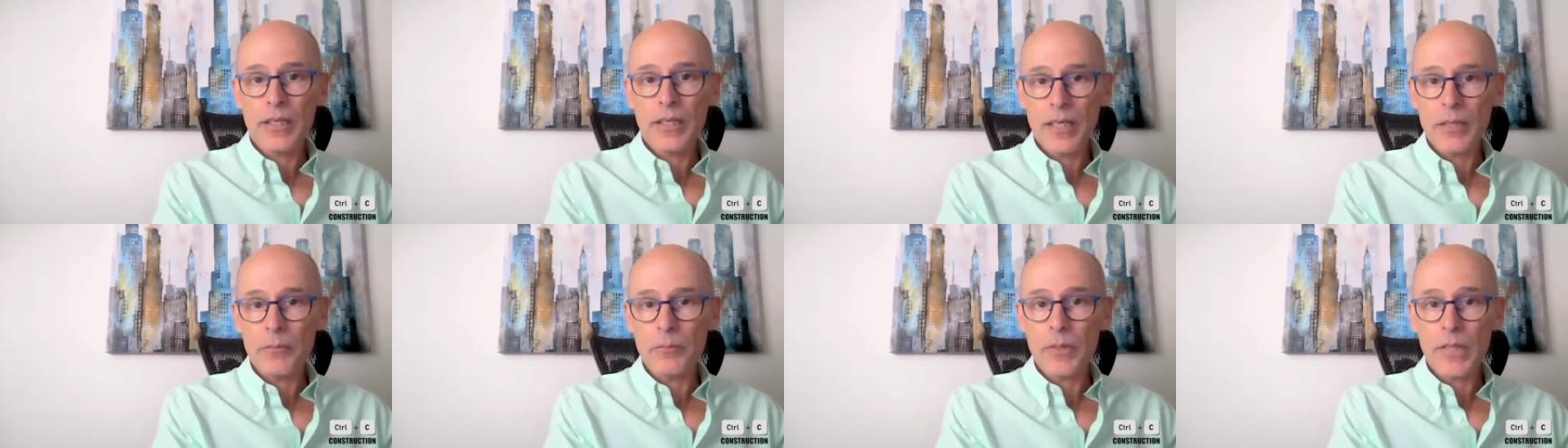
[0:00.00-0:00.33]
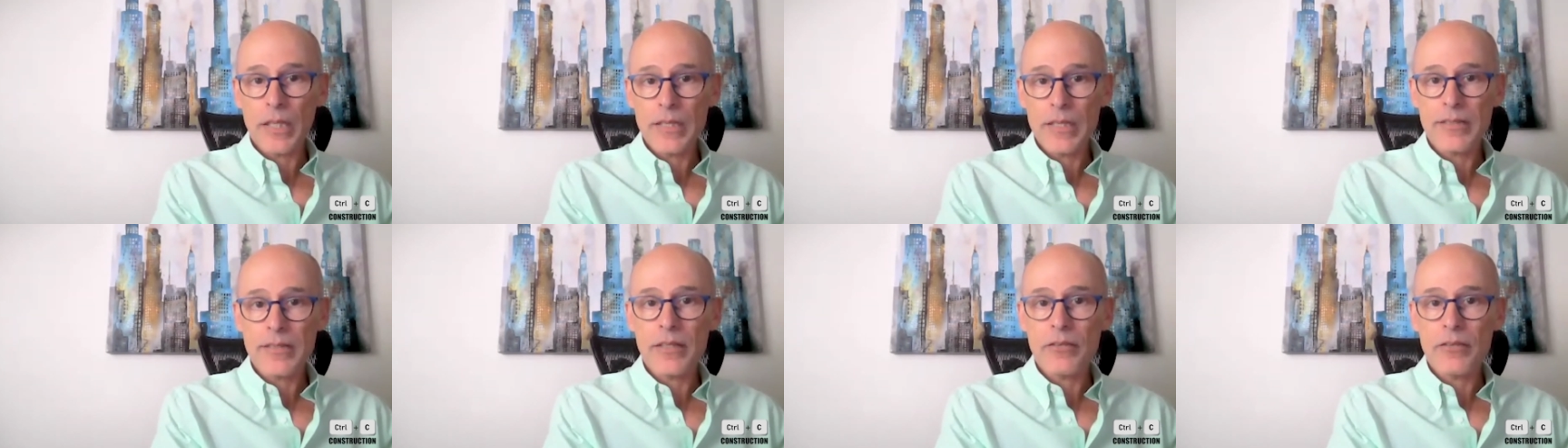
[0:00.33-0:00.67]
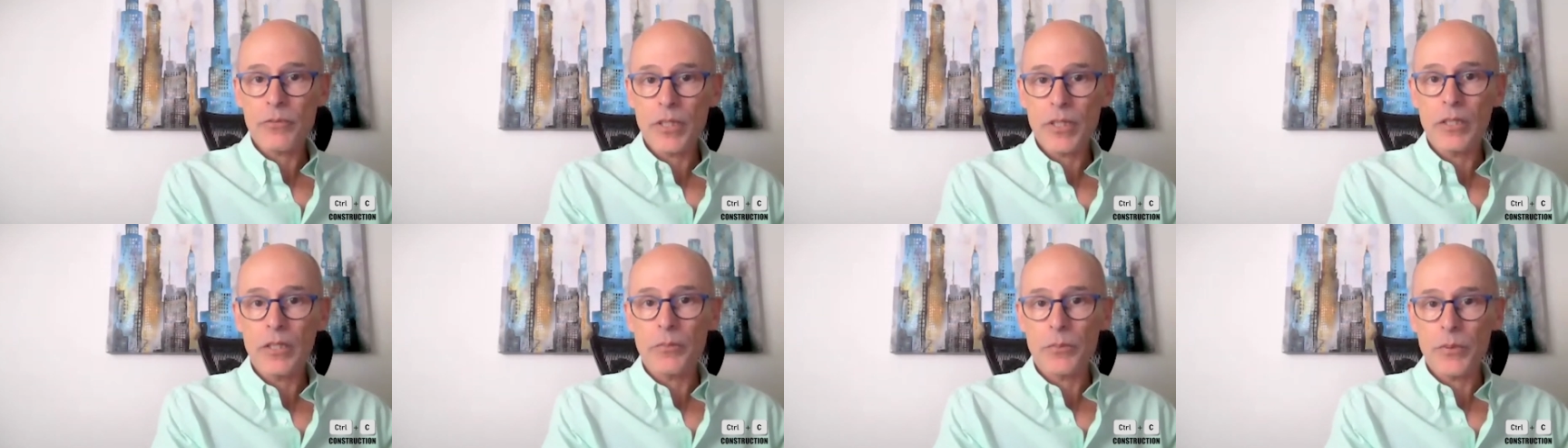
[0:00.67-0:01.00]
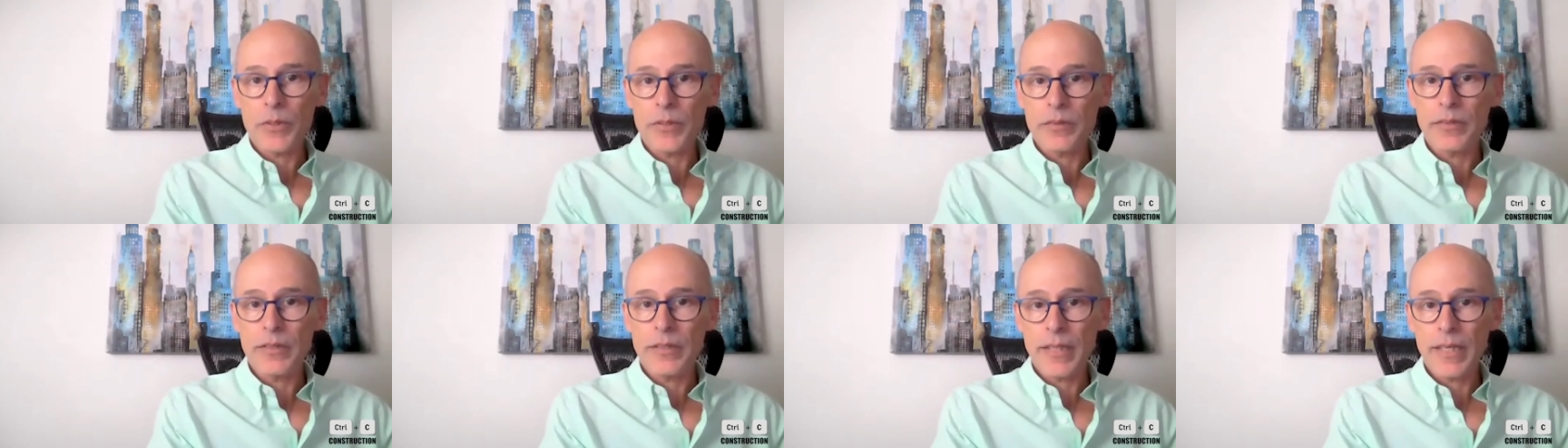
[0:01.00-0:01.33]
in place, and 3D
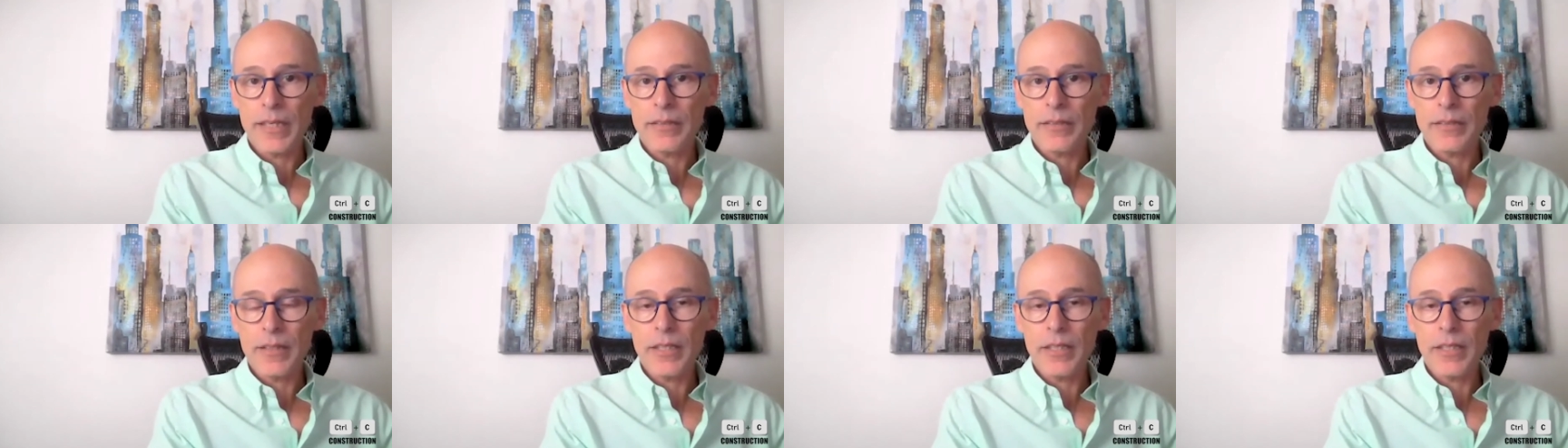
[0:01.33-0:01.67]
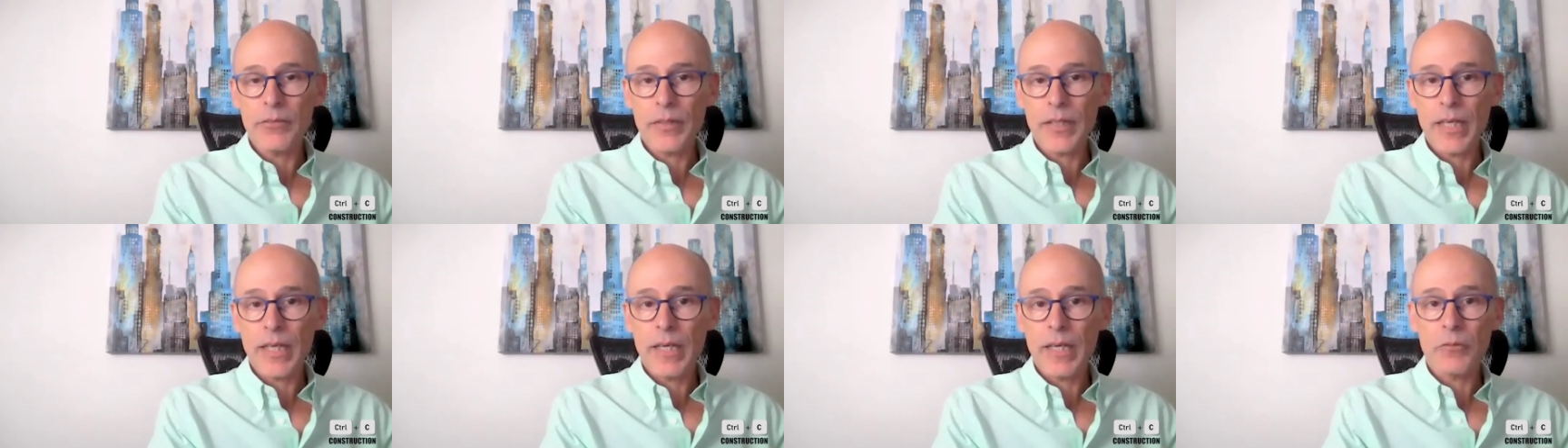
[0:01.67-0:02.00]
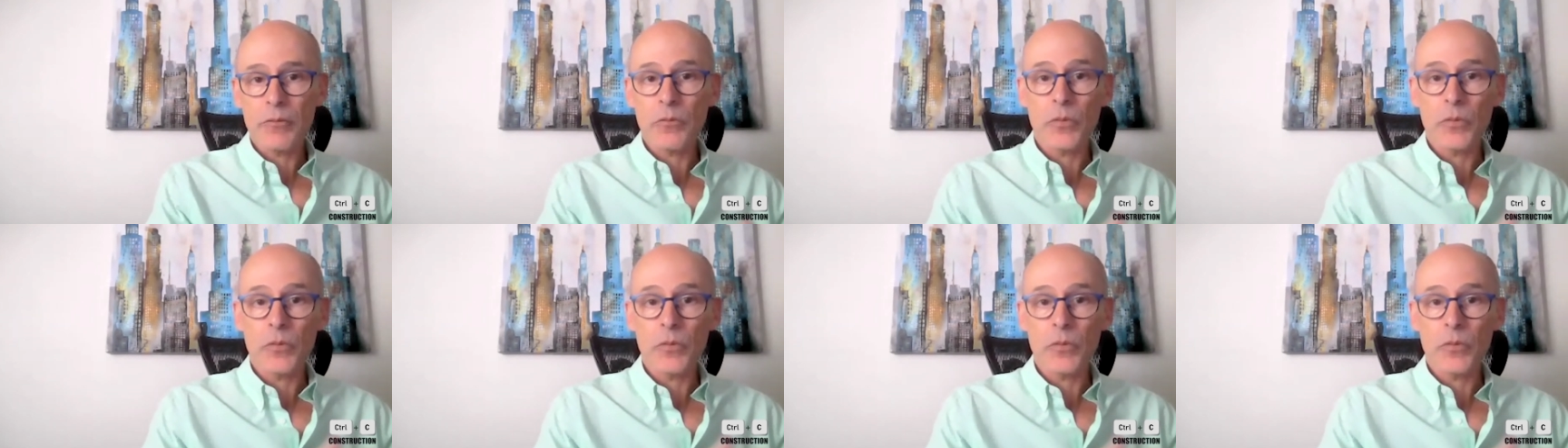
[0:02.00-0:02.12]
printing can deliver that.